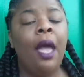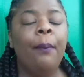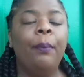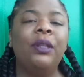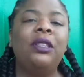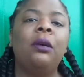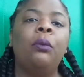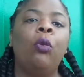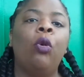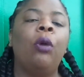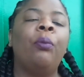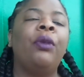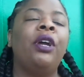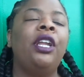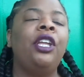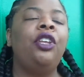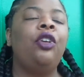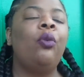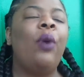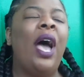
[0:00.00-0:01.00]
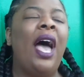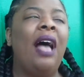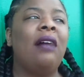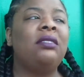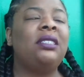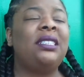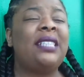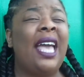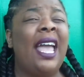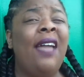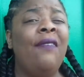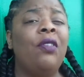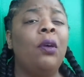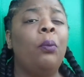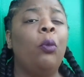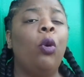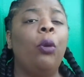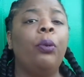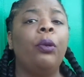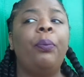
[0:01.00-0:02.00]
But the more money you have saved, the
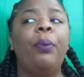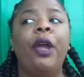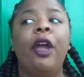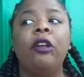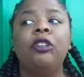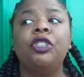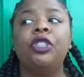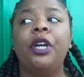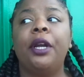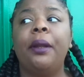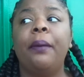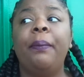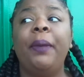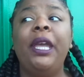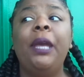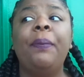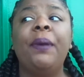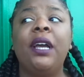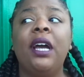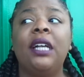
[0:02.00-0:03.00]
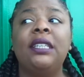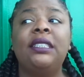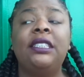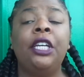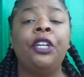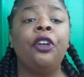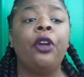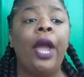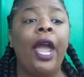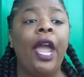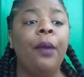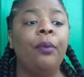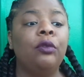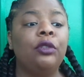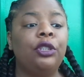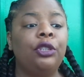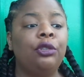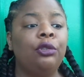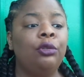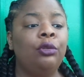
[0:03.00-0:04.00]
more prepared you're gonna be, because then you're able
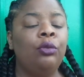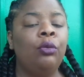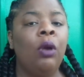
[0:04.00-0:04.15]
to